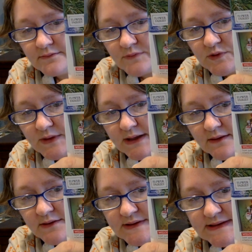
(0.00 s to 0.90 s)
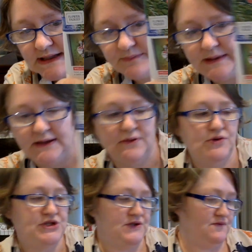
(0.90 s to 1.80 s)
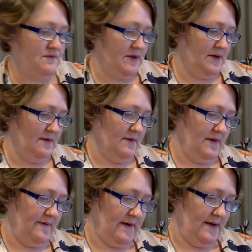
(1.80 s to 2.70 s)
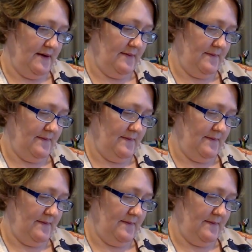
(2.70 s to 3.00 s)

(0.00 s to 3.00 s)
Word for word: so we get a little sneak peek which is really really fun